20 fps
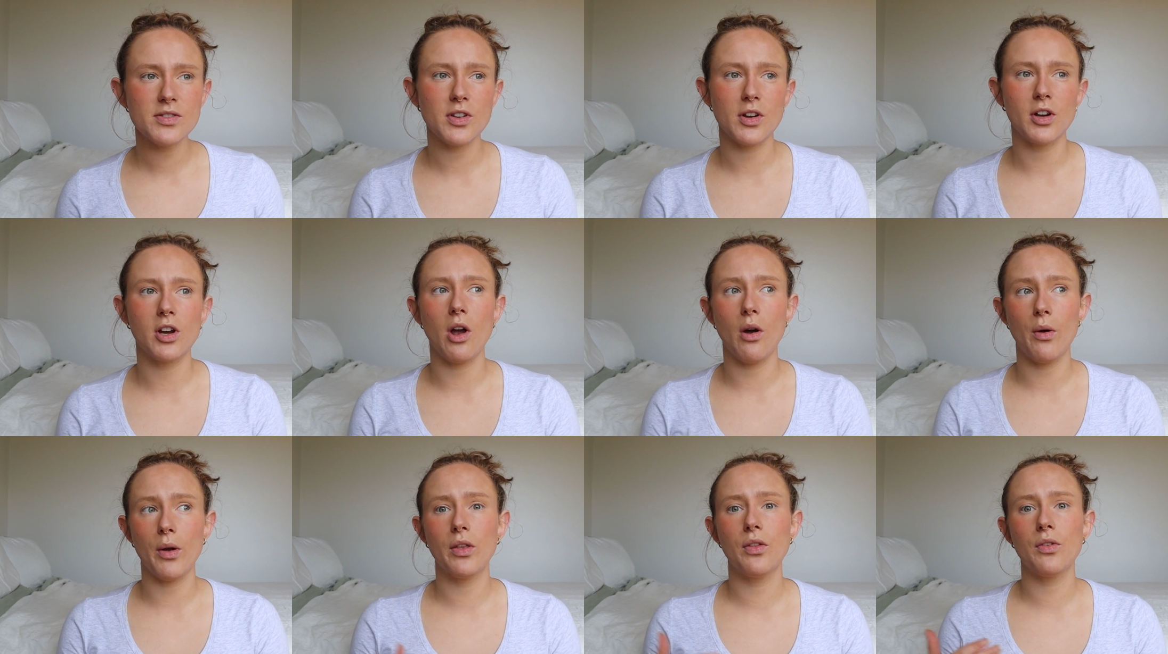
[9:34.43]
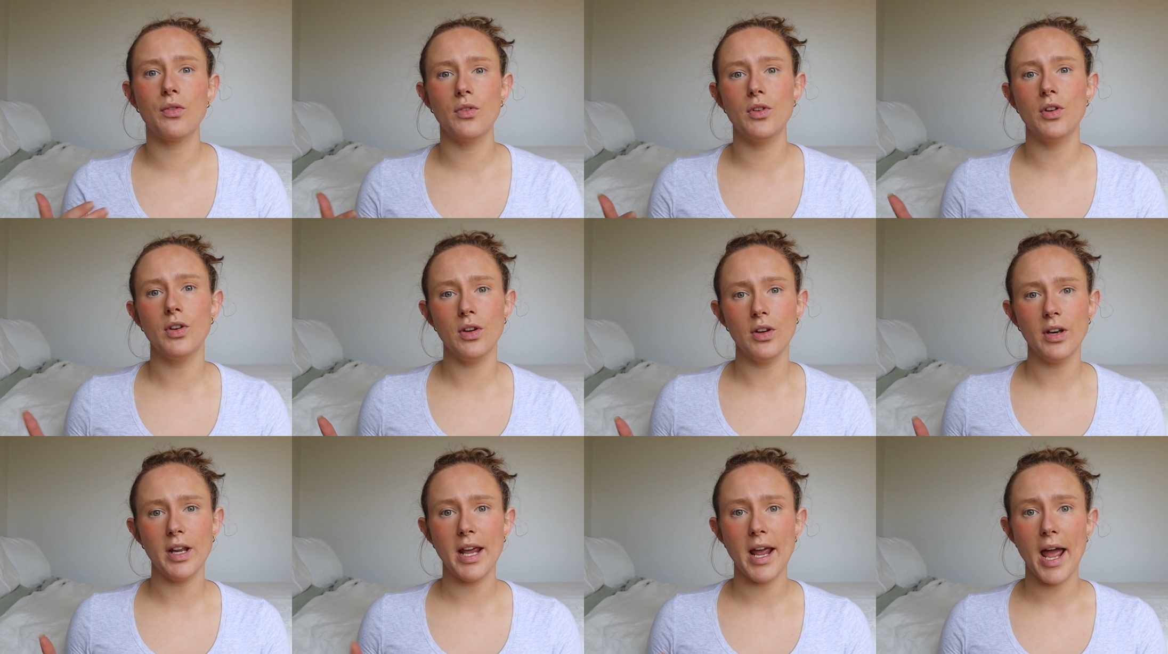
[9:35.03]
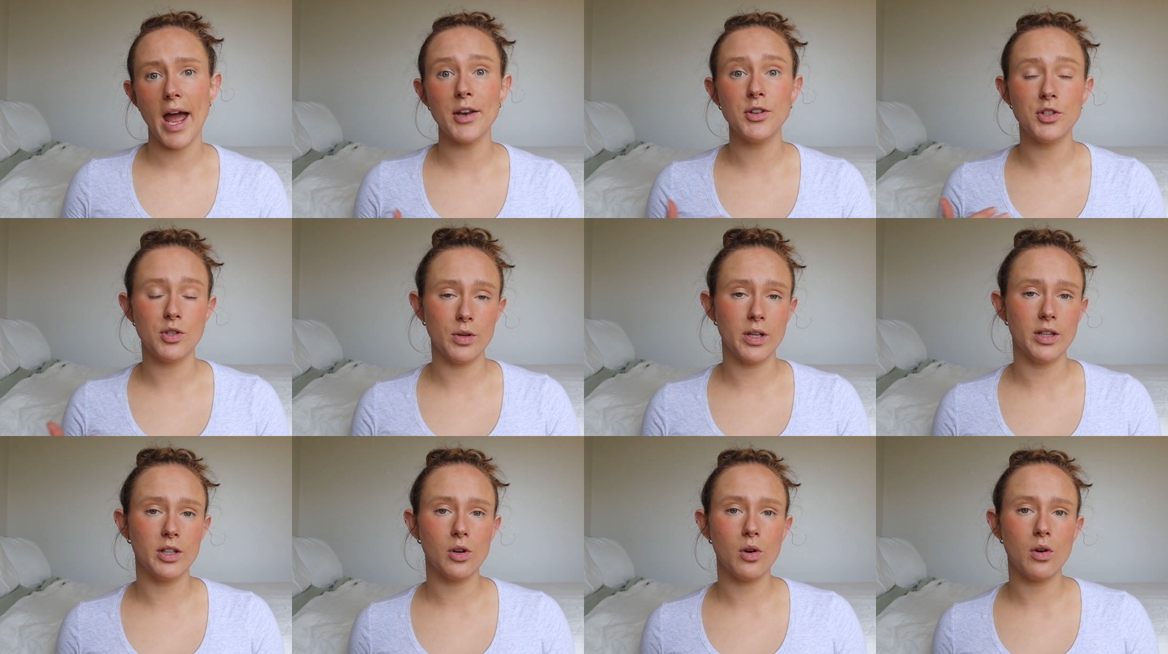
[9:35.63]
So going through uni and
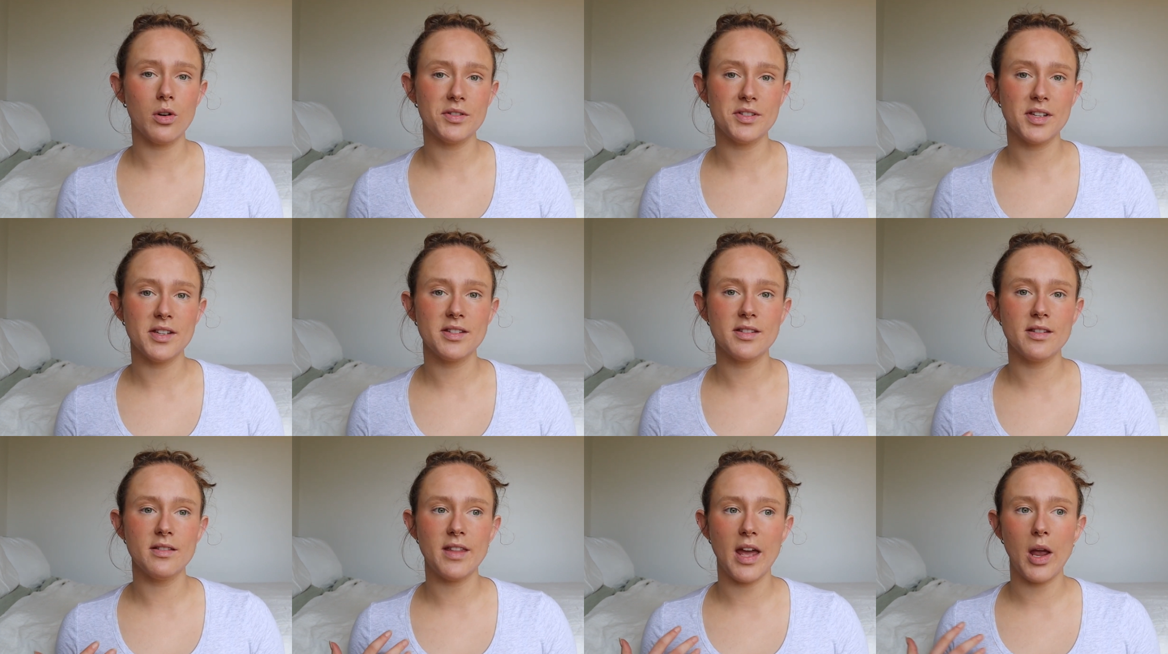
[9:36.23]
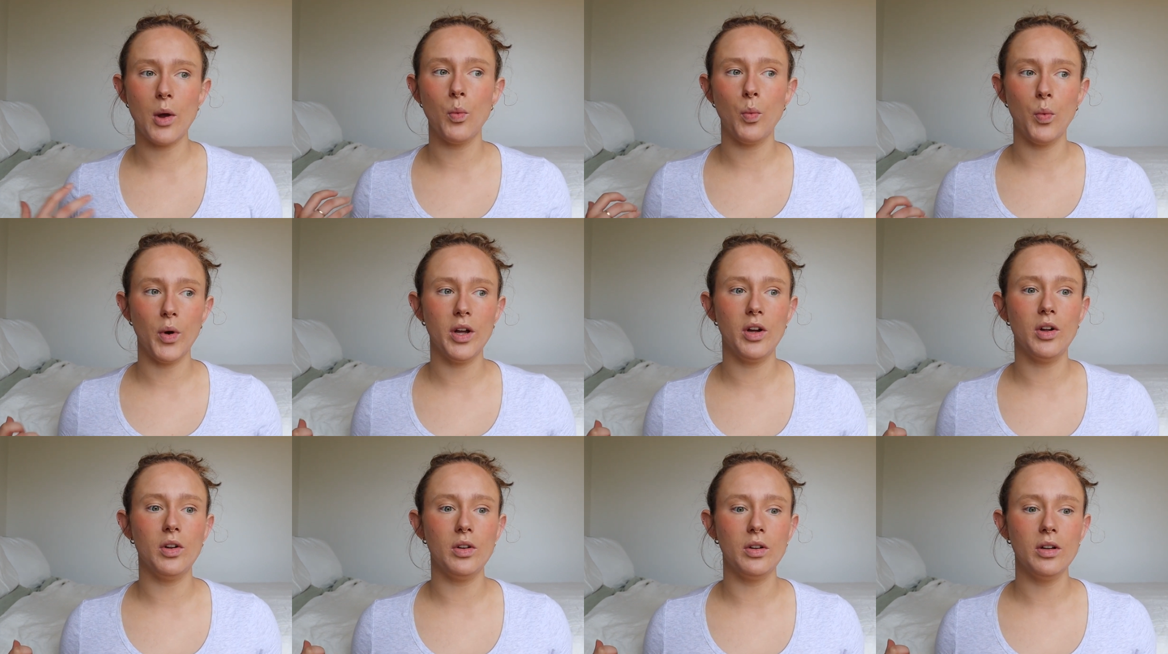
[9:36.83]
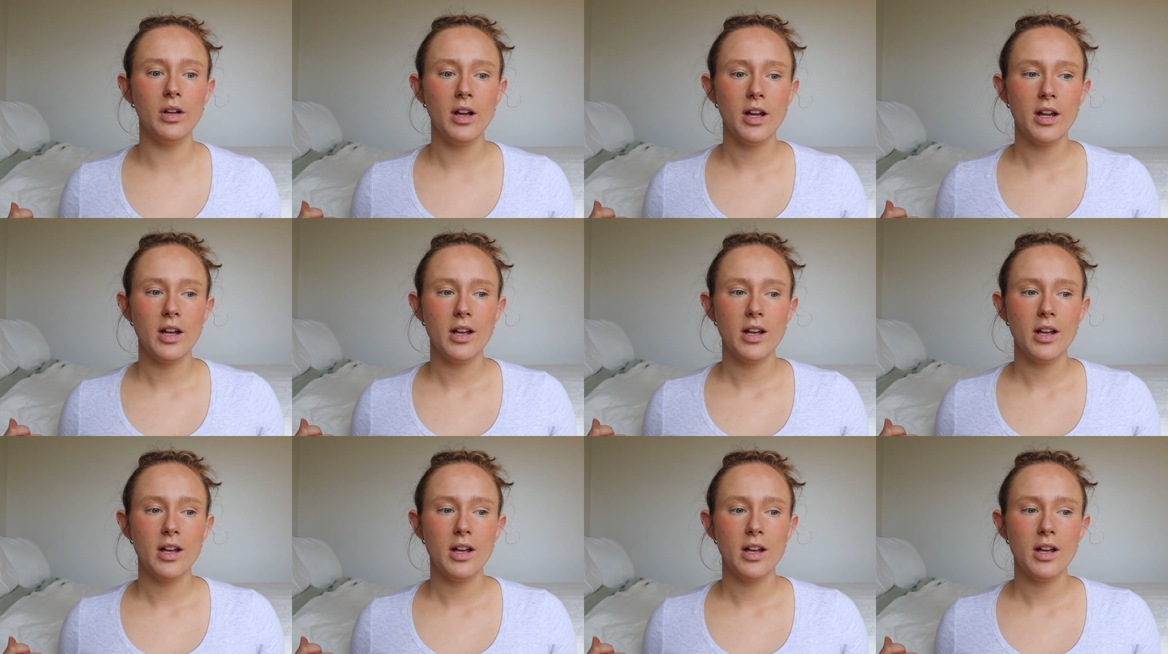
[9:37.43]
doing the courses, they will